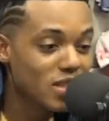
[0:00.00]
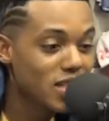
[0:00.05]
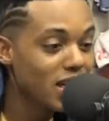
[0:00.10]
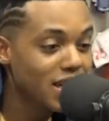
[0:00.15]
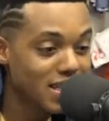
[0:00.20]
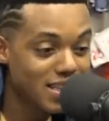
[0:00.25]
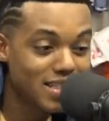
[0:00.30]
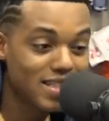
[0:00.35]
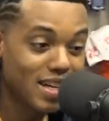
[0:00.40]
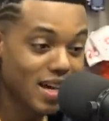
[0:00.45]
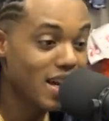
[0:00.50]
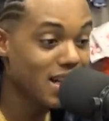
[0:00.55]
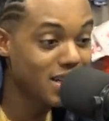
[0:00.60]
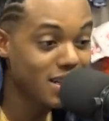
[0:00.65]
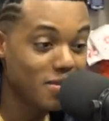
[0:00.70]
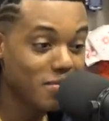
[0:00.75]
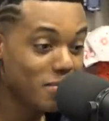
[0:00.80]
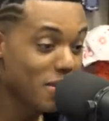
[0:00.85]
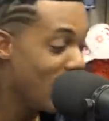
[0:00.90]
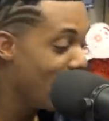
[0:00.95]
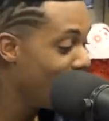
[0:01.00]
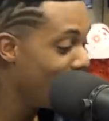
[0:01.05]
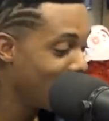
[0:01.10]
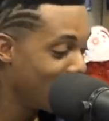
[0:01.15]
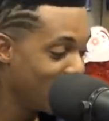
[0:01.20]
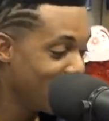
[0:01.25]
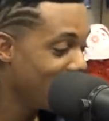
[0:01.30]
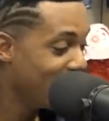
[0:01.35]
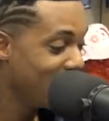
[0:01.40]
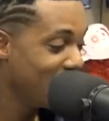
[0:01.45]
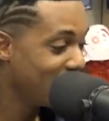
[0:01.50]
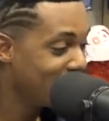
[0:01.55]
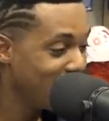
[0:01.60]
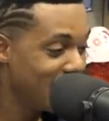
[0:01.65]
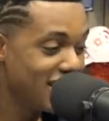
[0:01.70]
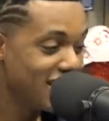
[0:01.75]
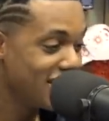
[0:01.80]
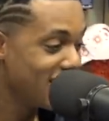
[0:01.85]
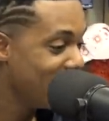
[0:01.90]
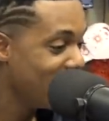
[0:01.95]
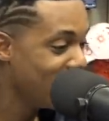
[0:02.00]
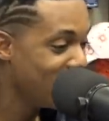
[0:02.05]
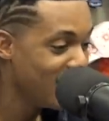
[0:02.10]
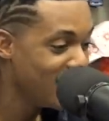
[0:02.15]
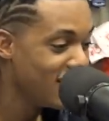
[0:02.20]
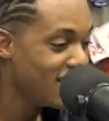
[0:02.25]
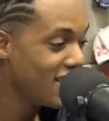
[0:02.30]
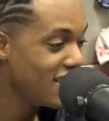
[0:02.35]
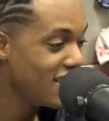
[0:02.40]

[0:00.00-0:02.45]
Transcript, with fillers: till the sun come up. In it, in it, in it.